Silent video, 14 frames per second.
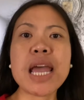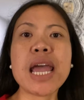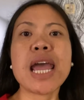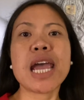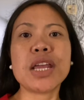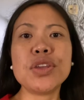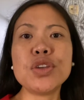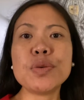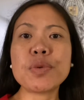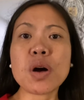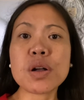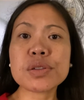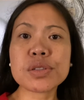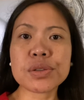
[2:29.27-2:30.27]
and you
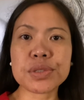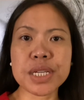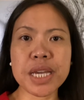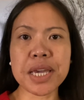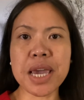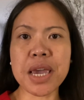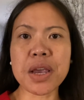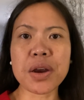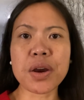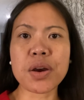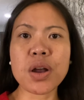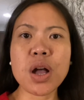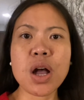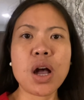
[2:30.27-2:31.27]
also take
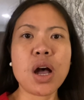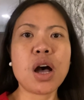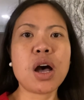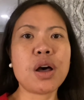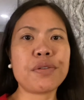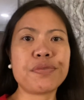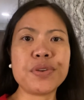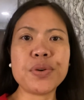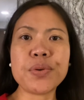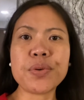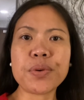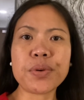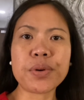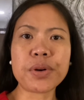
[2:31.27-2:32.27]
care of
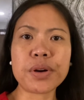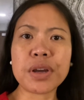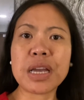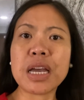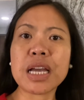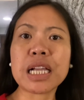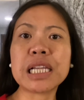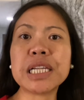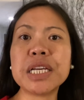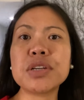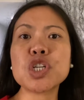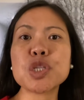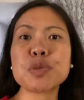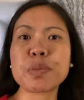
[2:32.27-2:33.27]
your
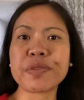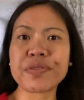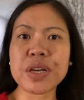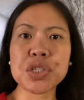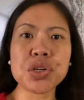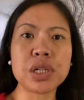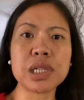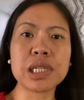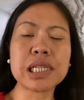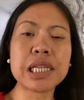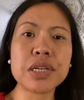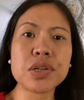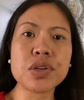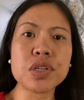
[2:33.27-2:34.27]
cleaners, professional
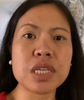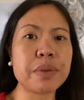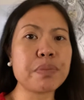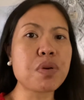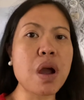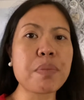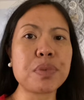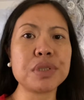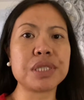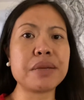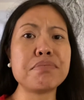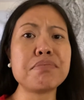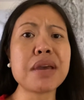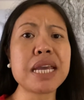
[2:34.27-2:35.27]
cleaners, and property
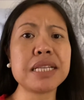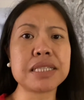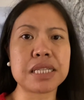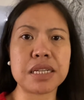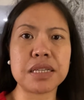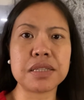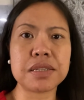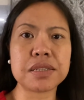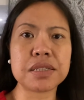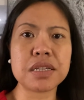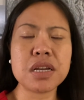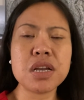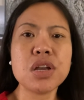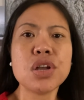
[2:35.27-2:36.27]
maintenance.
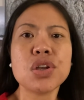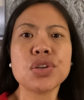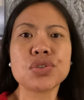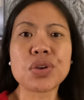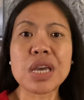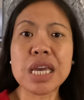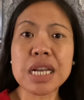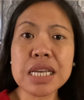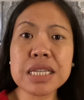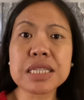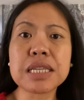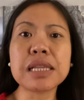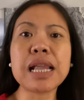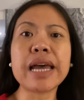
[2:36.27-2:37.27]
So it
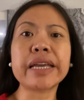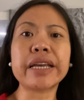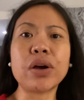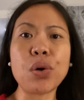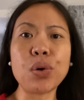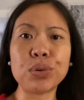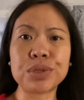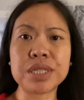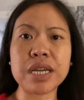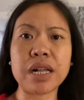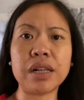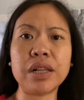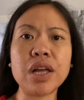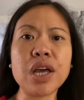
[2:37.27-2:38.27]
is like a
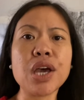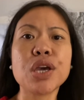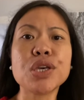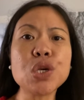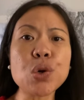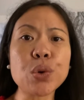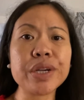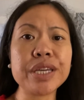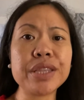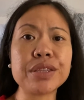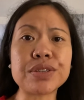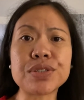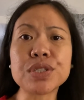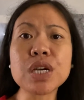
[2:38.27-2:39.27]
hotel. You're in
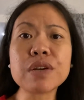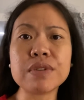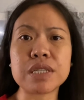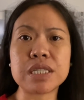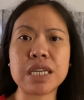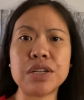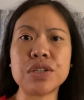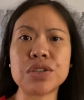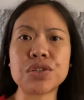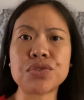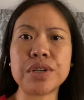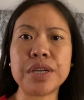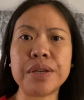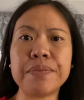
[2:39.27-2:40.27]
the service
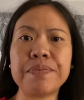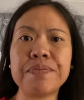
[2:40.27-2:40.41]
industry.